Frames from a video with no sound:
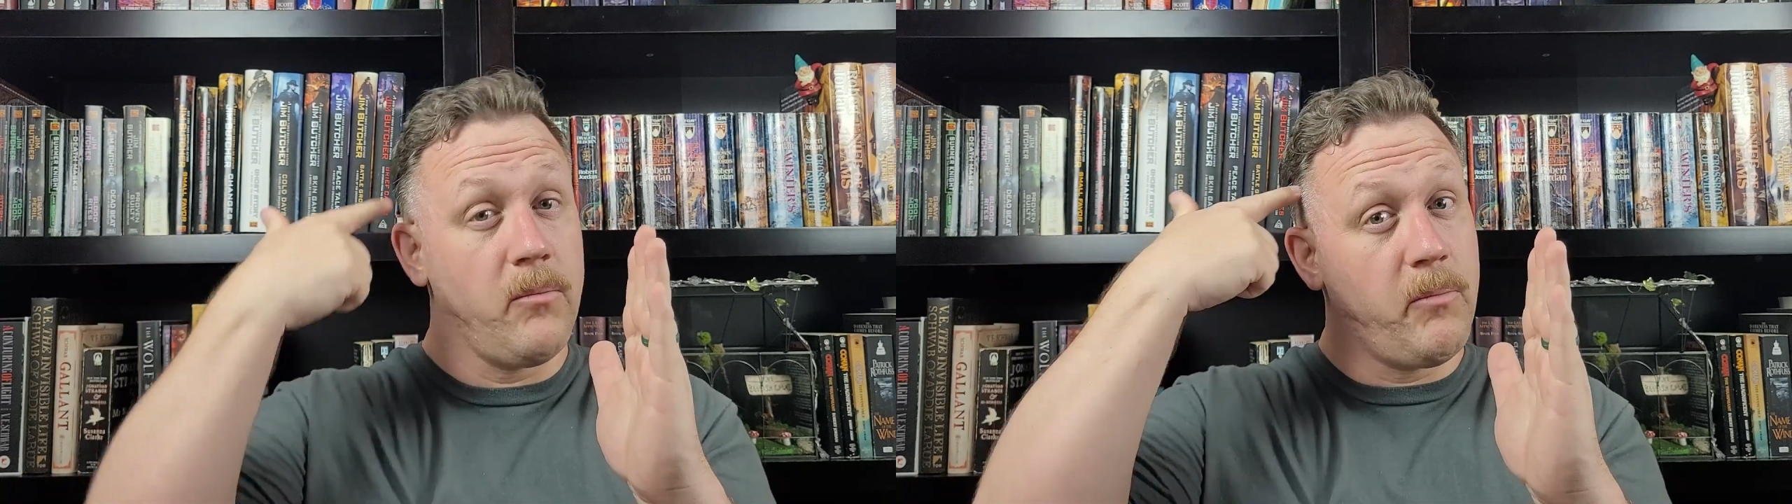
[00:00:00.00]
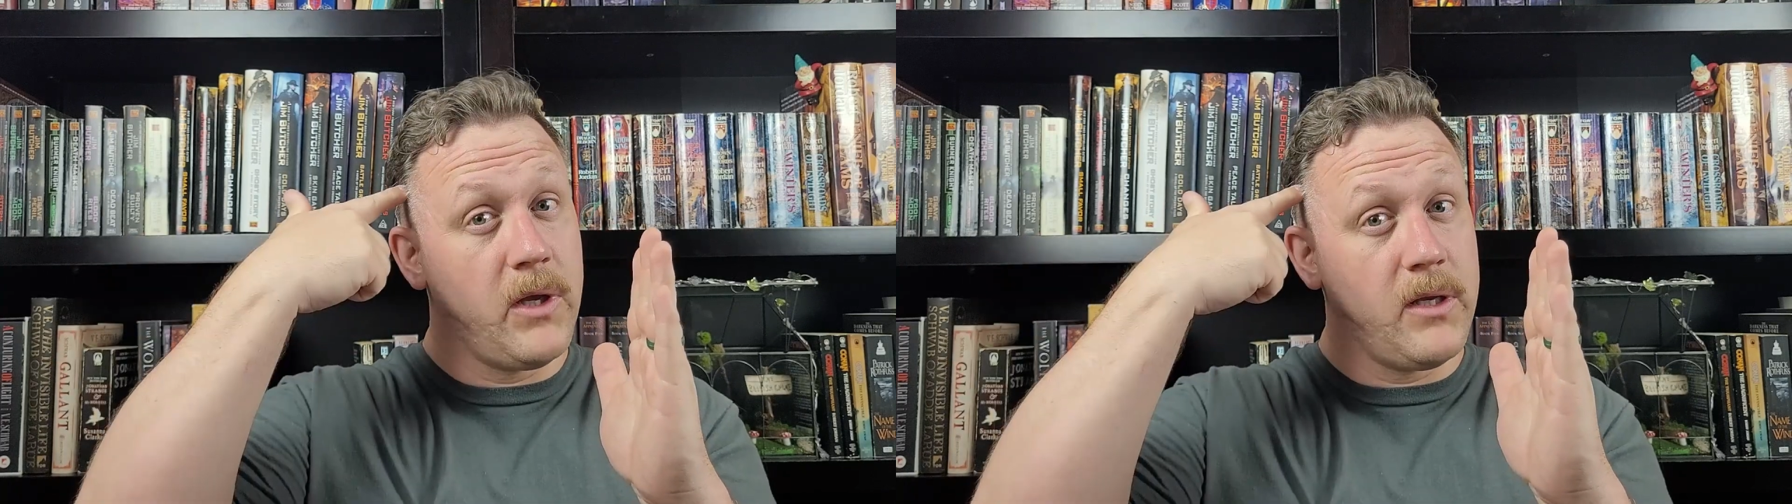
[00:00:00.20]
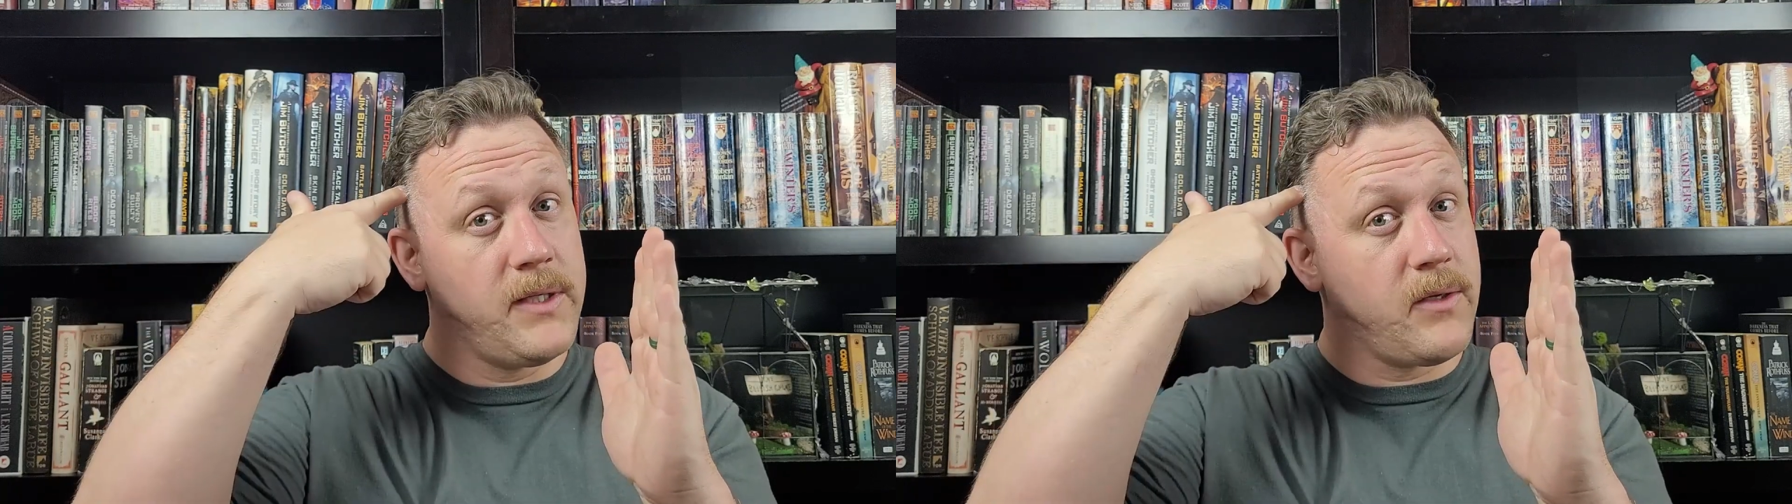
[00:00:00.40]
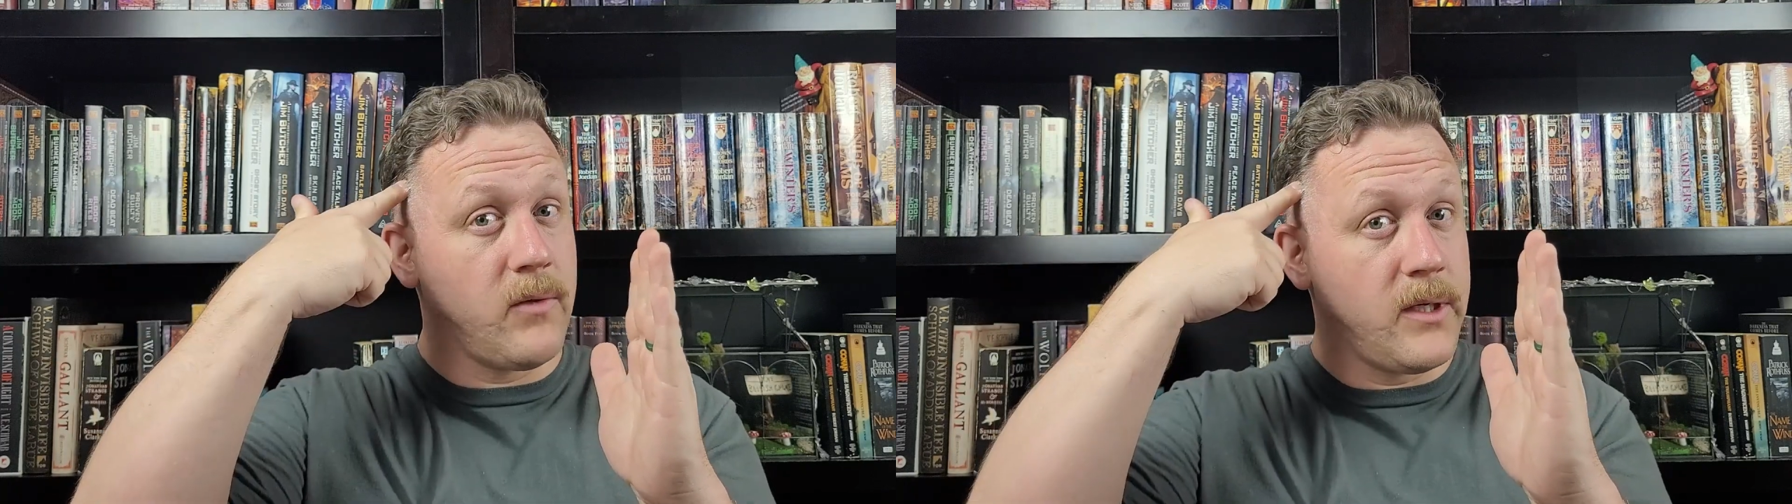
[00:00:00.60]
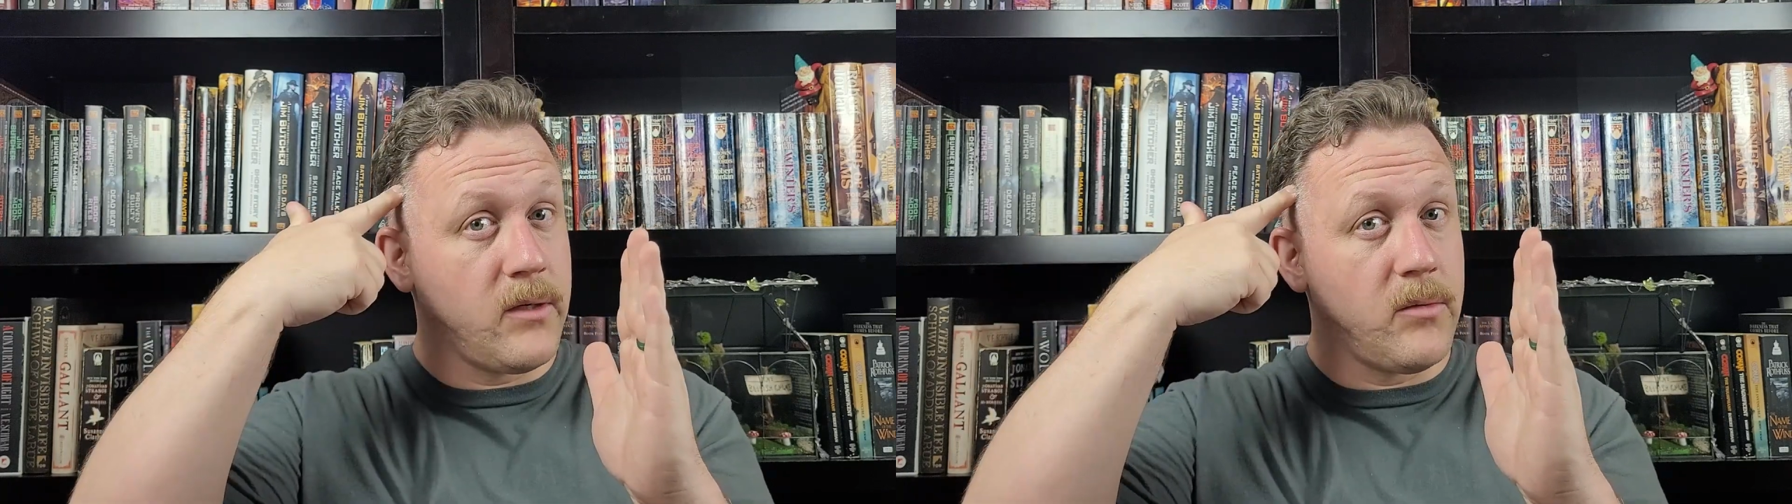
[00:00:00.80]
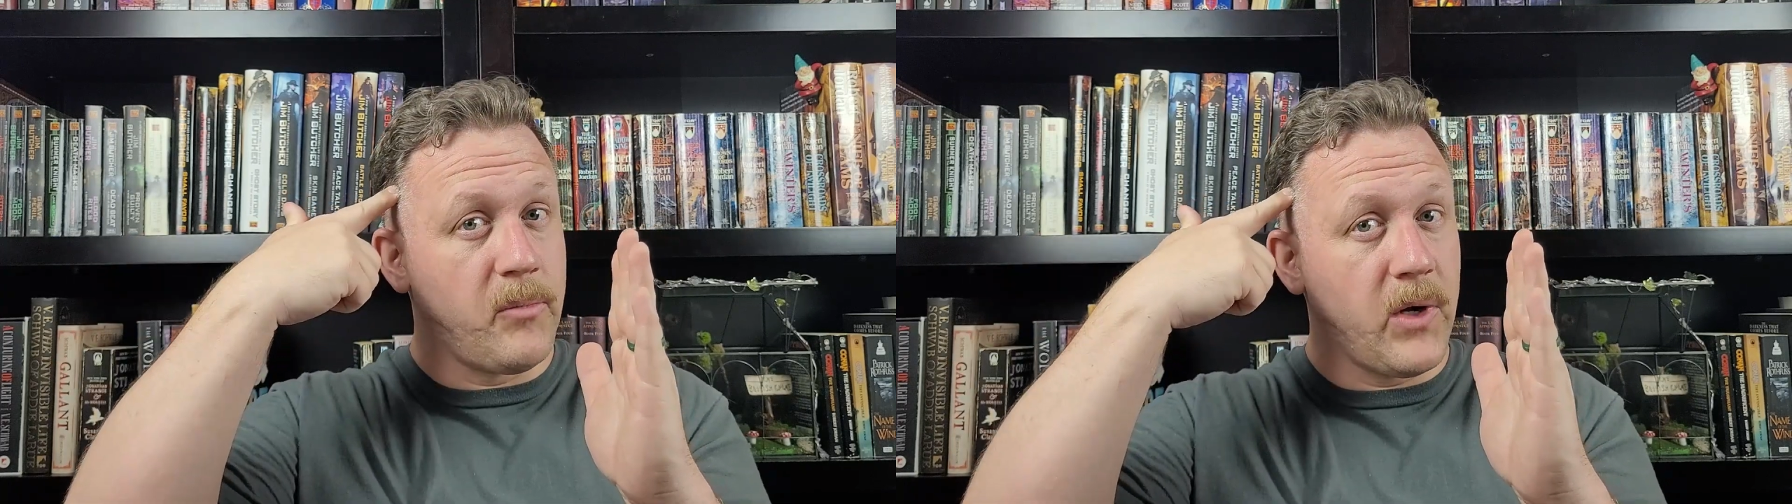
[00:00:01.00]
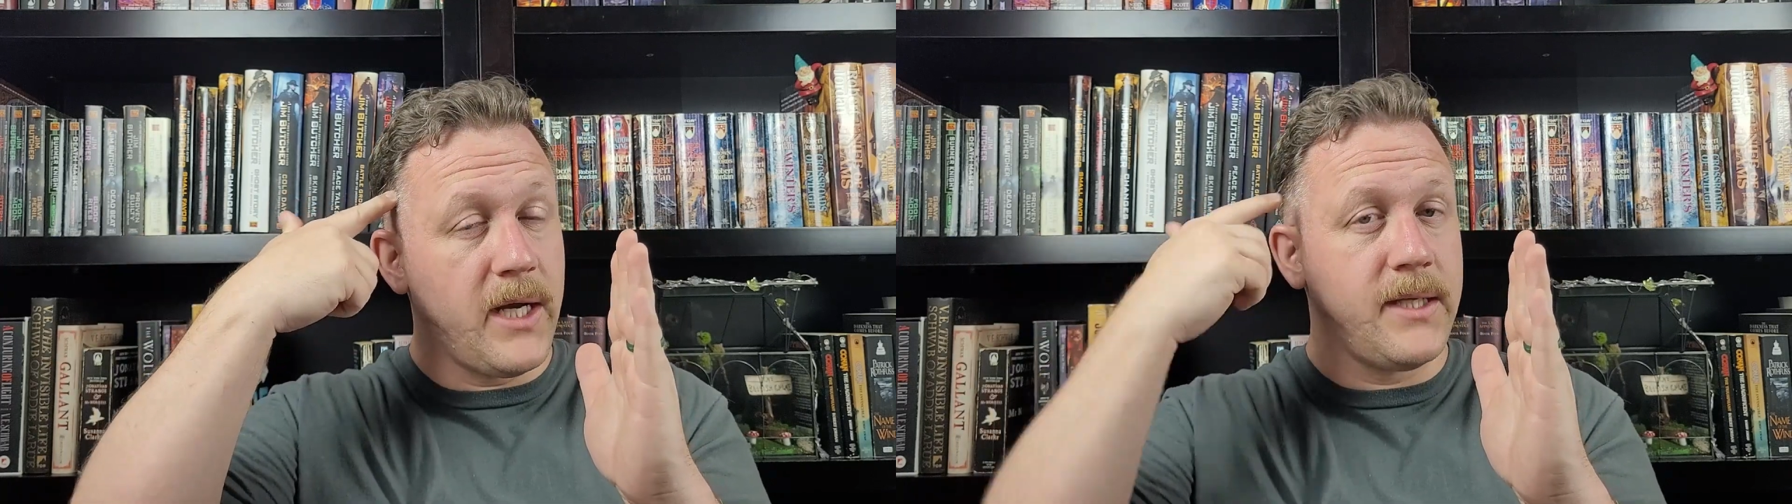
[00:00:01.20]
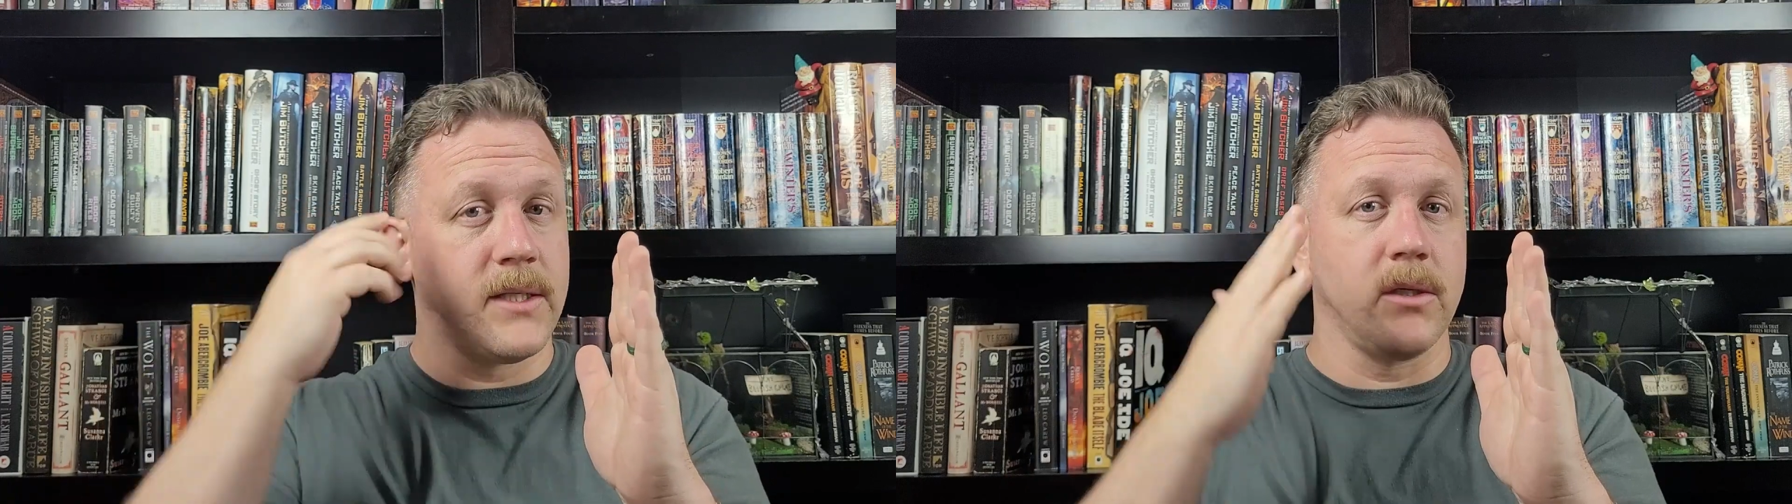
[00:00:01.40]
but it's only her brain,